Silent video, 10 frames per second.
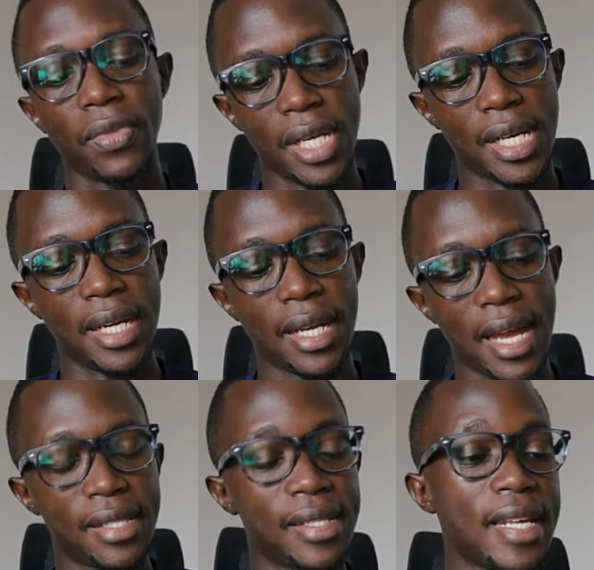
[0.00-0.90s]
uh,
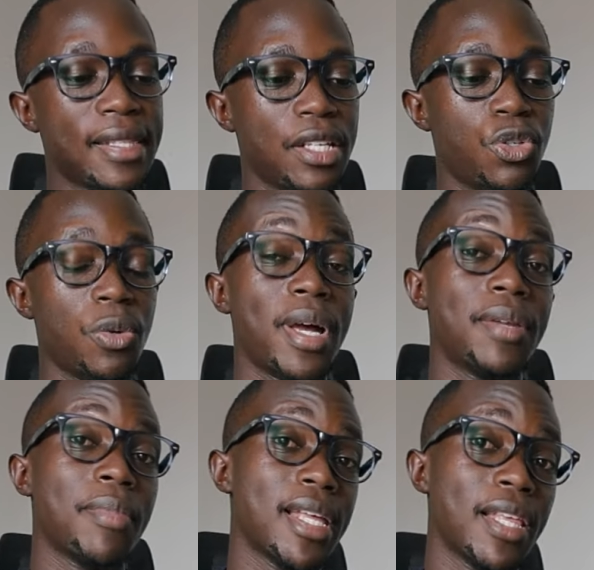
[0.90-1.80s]
has done the job
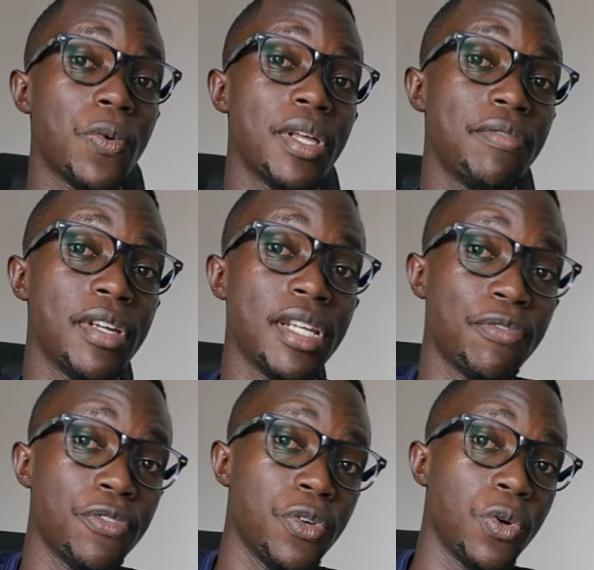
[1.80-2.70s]
and by the way even
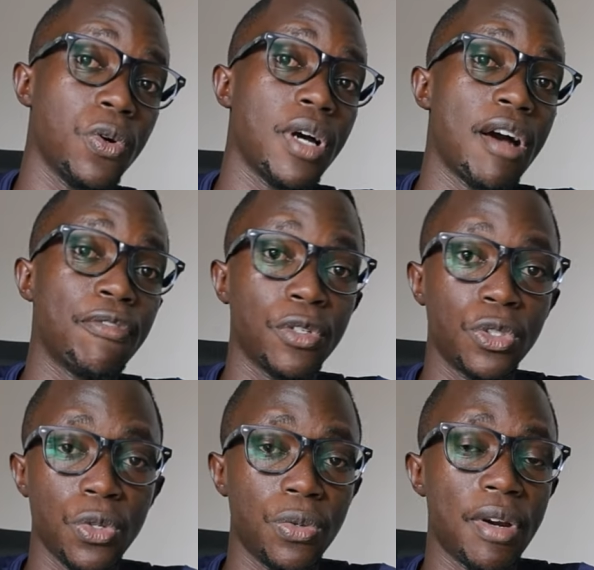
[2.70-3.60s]
if you're a
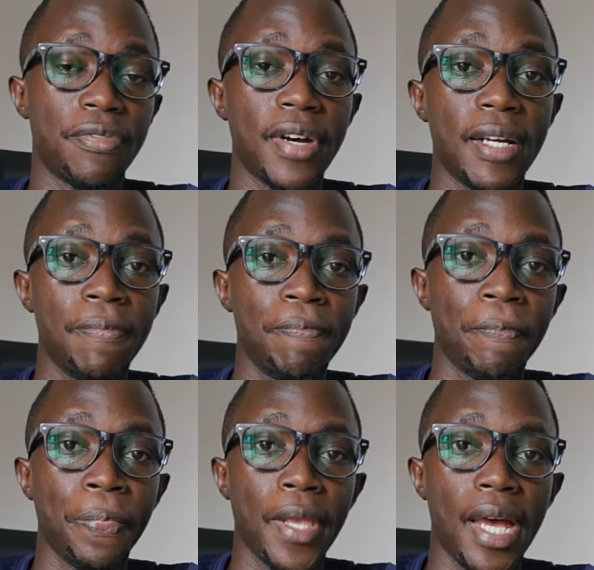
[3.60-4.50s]
photographer
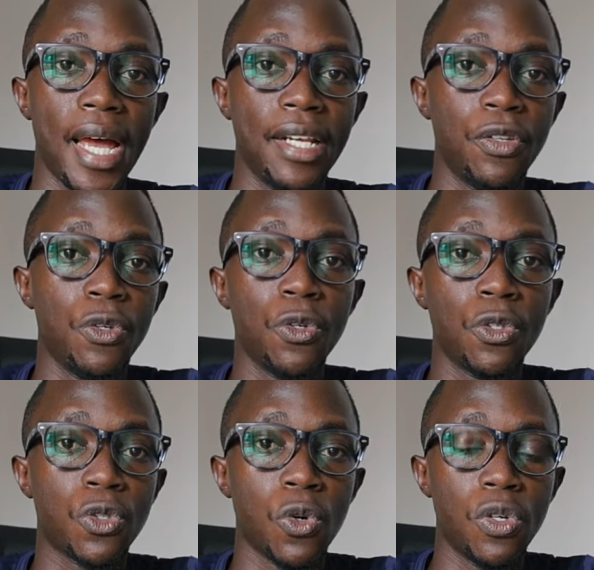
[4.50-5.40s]
and you're
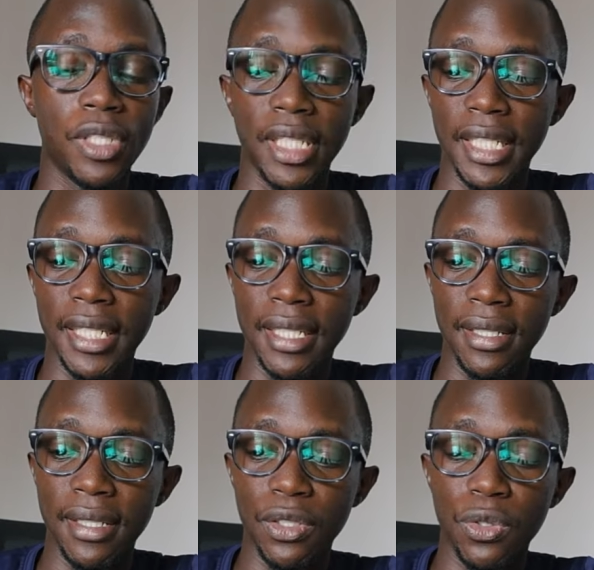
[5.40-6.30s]
not
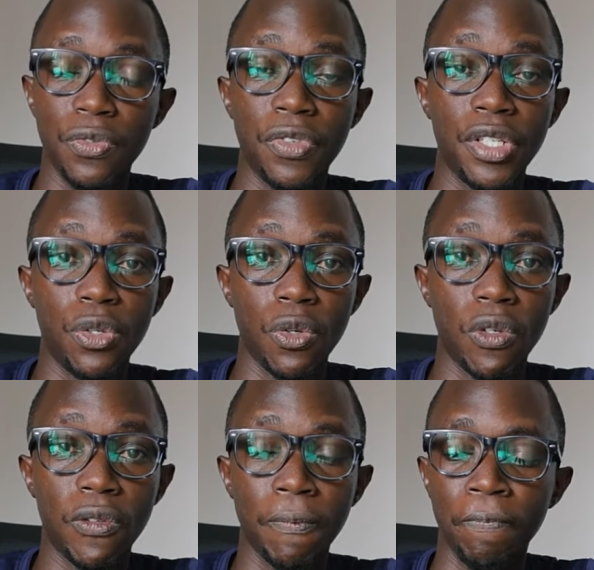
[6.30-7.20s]
only into
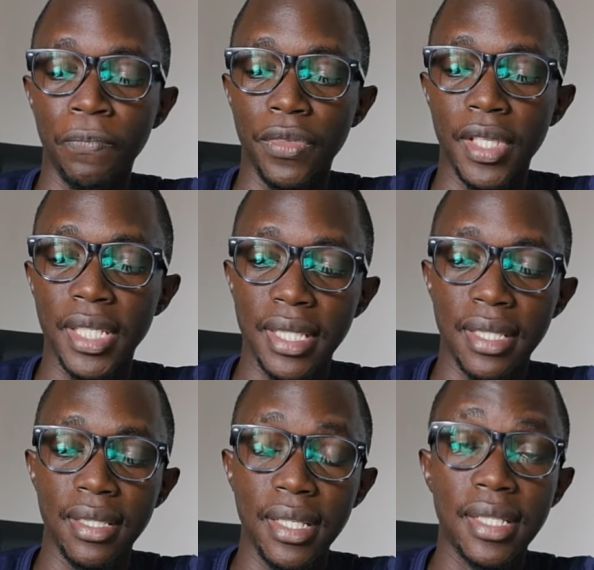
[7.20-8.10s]
video
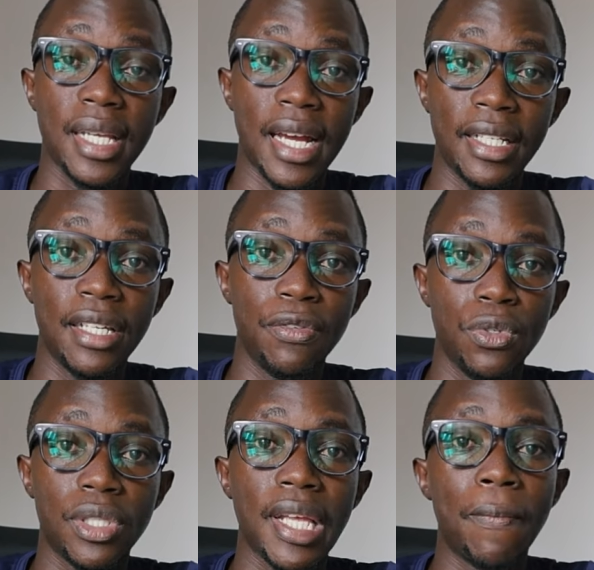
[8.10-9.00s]
this this can give
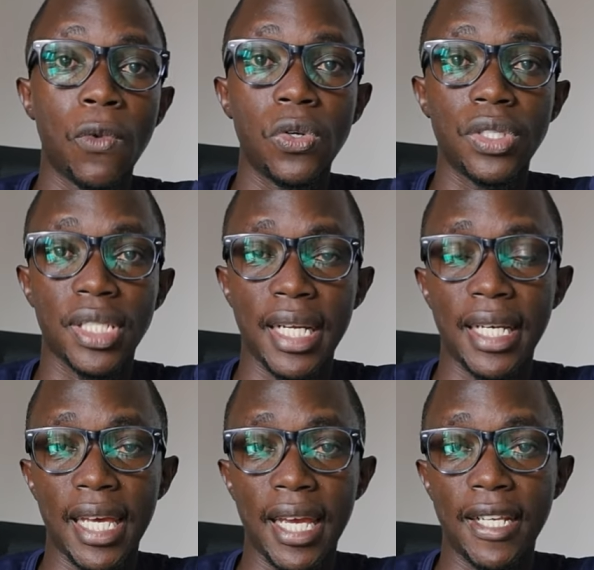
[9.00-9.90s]
you some
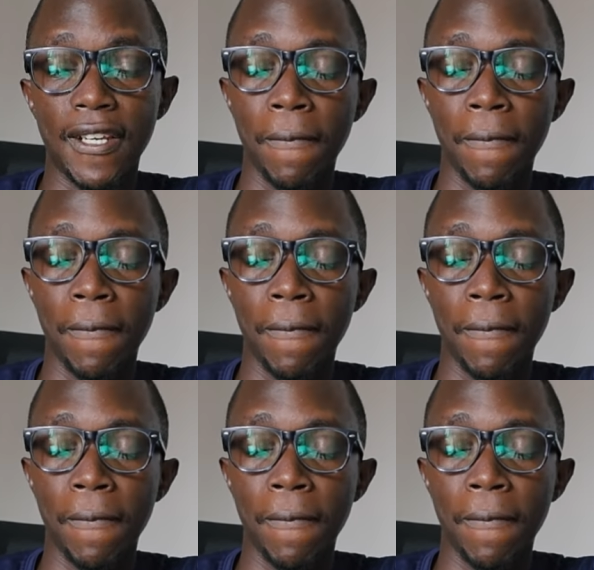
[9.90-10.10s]
constant light